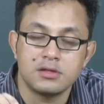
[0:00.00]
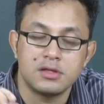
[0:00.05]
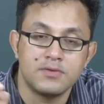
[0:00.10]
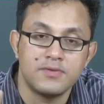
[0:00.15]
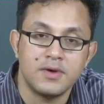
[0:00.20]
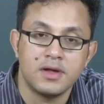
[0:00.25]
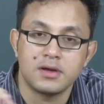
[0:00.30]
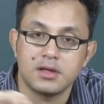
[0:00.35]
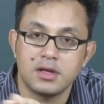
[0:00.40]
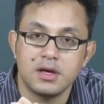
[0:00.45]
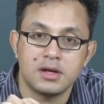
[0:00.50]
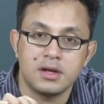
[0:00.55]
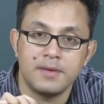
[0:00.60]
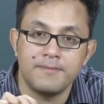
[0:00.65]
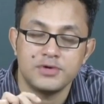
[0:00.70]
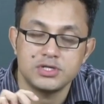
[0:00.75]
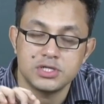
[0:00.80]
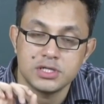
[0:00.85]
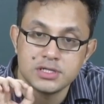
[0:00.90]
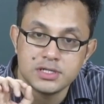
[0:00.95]
the Divan Khana,
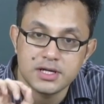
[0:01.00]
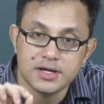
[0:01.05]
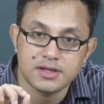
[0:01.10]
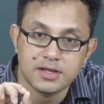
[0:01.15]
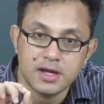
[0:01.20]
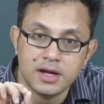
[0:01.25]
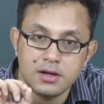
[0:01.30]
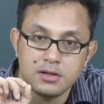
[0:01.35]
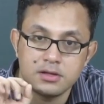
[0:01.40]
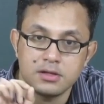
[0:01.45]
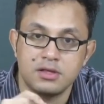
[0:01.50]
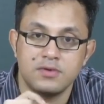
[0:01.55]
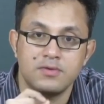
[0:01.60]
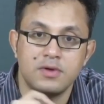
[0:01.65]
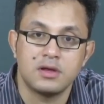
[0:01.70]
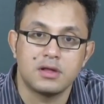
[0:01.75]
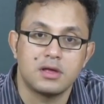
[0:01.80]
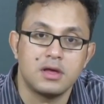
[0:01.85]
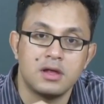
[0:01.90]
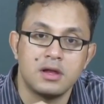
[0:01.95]
but she does enter the
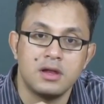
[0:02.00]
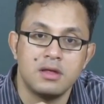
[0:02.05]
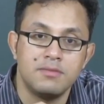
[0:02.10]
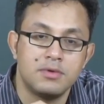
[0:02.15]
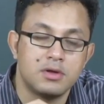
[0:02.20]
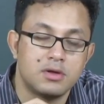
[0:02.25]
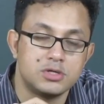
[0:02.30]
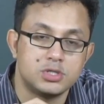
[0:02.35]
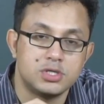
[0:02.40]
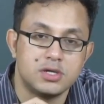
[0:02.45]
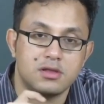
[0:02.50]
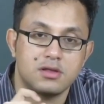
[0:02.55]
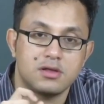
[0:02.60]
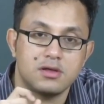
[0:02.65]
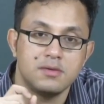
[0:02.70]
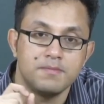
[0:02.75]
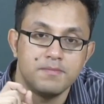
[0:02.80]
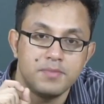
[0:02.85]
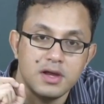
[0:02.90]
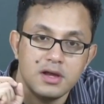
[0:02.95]
Divan Khana because she's
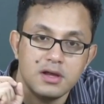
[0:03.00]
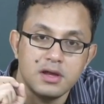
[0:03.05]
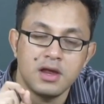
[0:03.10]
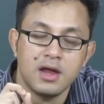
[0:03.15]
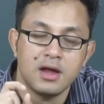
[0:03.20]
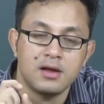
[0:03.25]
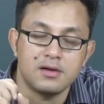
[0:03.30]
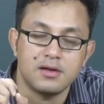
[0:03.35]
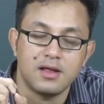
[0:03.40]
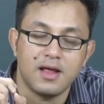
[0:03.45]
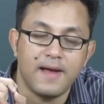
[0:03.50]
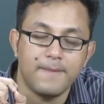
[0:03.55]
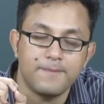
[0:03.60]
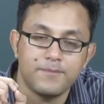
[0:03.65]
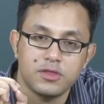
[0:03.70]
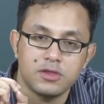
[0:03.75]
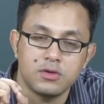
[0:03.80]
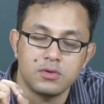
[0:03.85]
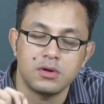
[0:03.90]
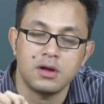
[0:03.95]
completely and
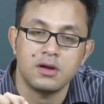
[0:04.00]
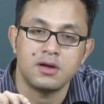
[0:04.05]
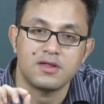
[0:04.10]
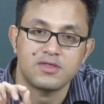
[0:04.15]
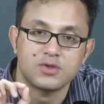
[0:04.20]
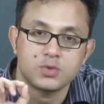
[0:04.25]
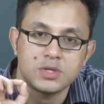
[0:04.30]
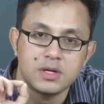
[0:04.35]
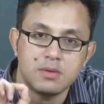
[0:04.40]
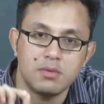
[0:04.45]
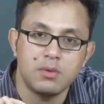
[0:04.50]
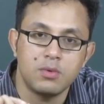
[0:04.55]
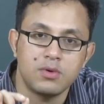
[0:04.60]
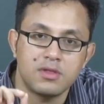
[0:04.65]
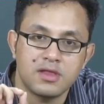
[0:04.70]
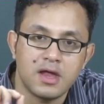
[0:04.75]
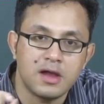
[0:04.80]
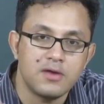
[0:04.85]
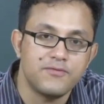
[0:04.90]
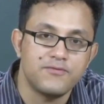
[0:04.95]
absolutely and extremely
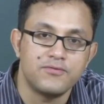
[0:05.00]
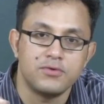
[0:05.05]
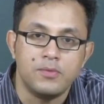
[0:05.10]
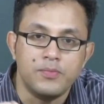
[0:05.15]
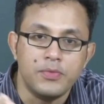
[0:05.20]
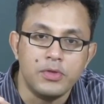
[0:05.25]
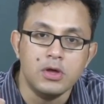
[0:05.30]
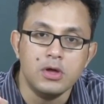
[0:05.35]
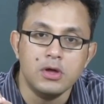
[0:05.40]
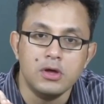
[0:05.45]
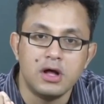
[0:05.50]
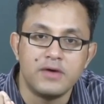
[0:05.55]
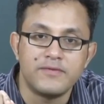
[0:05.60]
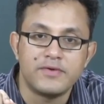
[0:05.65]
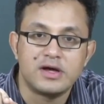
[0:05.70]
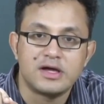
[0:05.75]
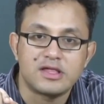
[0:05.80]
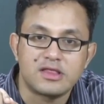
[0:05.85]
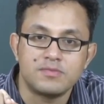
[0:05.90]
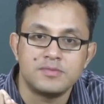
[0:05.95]
resentful of
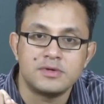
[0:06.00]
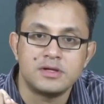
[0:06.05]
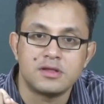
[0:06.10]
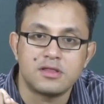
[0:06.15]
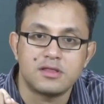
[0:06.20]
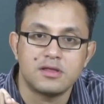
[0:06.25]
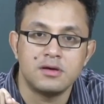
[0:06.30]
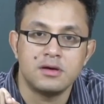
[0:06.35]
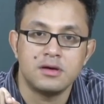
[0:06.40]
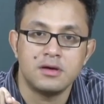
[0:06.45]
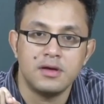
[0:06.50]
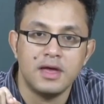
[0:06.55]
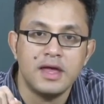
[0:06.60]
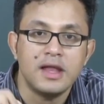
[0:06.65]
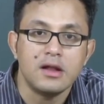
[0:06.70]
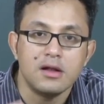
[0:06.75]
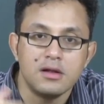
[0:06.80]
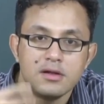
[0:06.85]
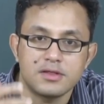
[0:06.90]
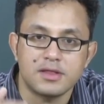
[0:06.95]
her husband's uh,
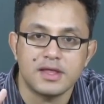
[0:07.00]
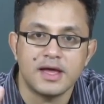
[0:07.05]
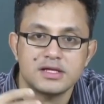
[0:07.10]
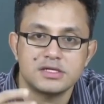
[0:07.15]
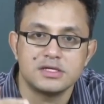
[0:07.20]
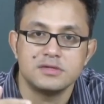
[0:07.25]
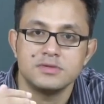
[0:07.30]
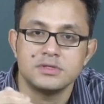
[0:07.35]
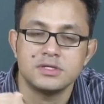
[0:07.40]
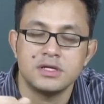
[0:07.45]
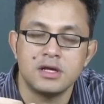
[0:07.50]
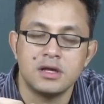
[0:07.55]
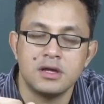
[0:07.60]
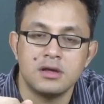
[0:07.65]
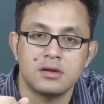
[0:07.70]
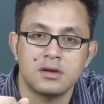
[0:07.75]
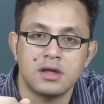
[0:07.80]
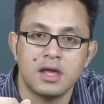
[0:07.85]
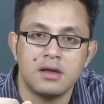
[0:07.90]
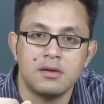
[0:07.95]
endless activity
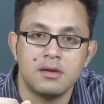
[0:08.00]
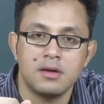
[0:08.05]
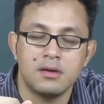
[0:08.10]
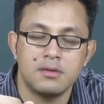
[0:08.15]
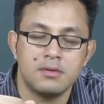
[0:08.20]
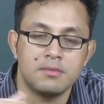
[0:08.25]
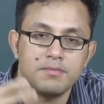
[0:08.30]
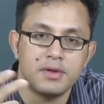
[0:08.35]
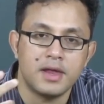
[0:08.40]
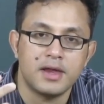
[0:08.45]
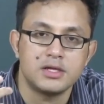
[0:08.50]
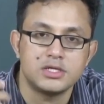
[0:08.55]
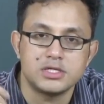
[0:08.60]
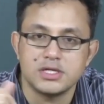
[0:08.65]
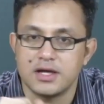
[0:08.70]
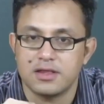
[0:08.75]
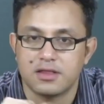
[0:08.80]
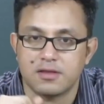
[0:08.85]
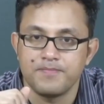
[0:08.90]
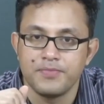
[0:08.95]
in, game, in playing
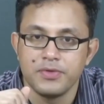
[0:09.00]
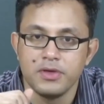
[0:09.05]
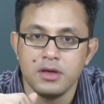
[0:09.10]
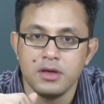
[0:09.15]
chess.